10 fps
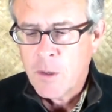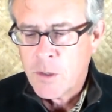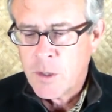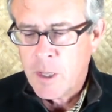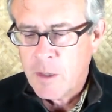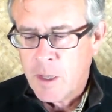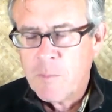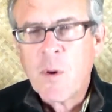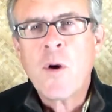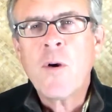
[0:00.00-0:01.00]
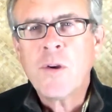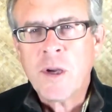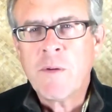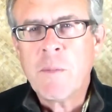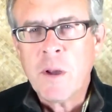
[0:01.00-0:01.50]
So they, they
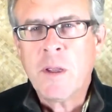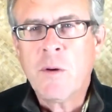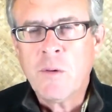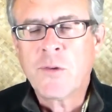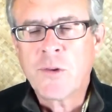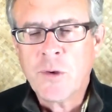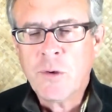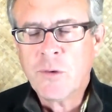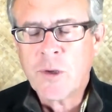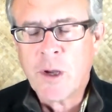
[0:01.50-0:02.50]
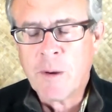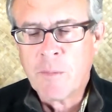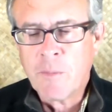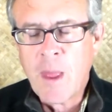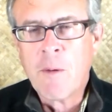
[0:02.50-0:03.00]
purge everybody who's, who's
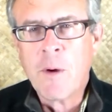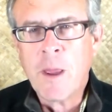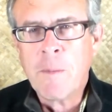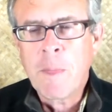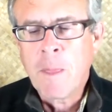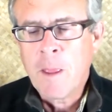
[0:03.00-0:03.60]
uh, that way.